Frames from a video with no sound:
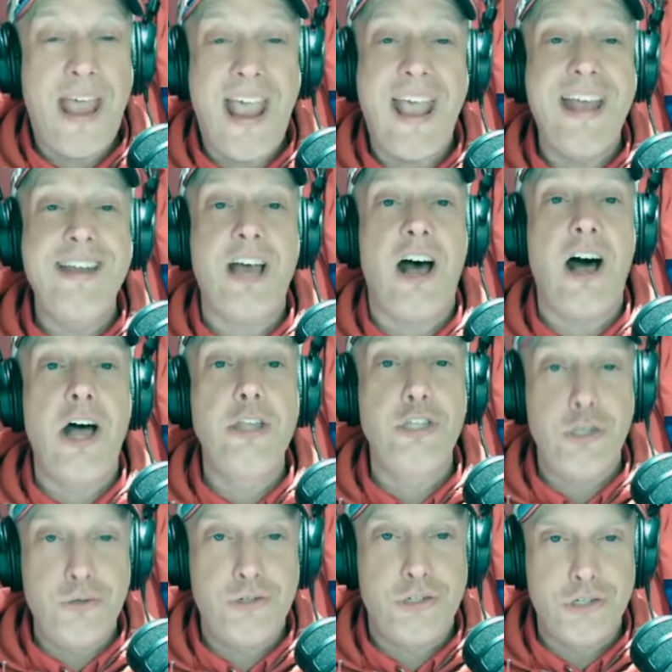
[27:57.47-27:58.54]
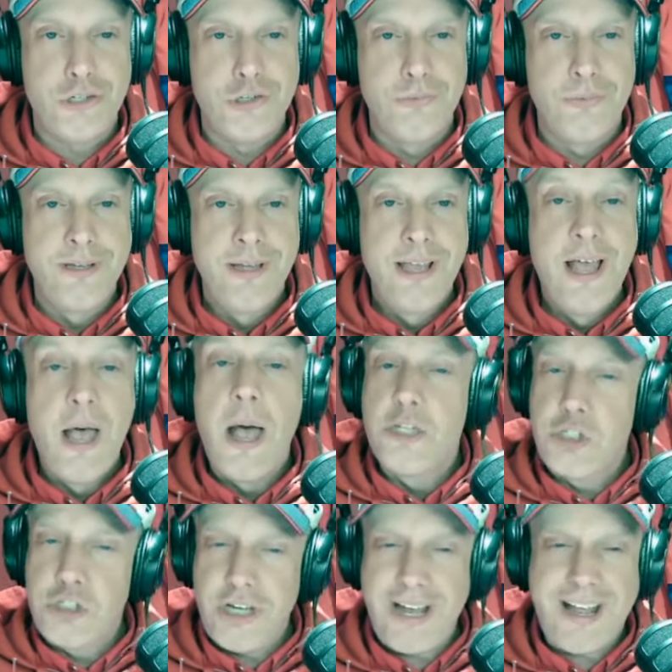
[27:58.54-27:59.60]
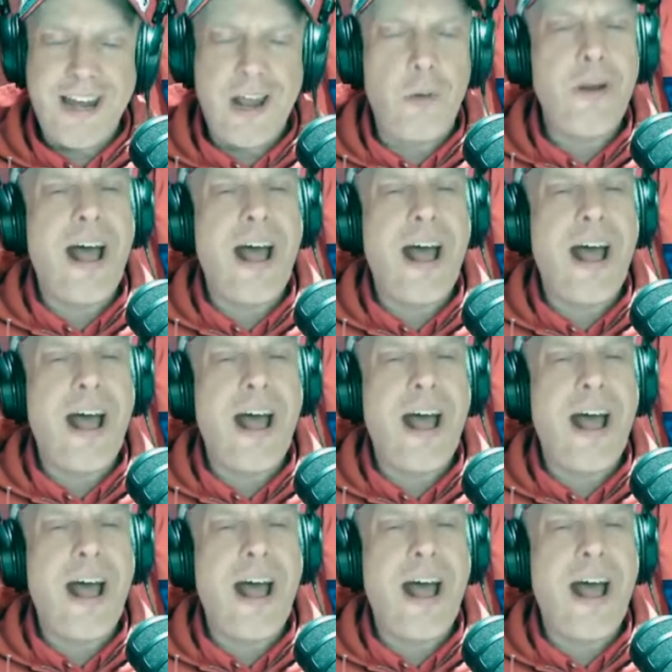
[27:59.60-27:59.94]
and on YouTube. Check it out.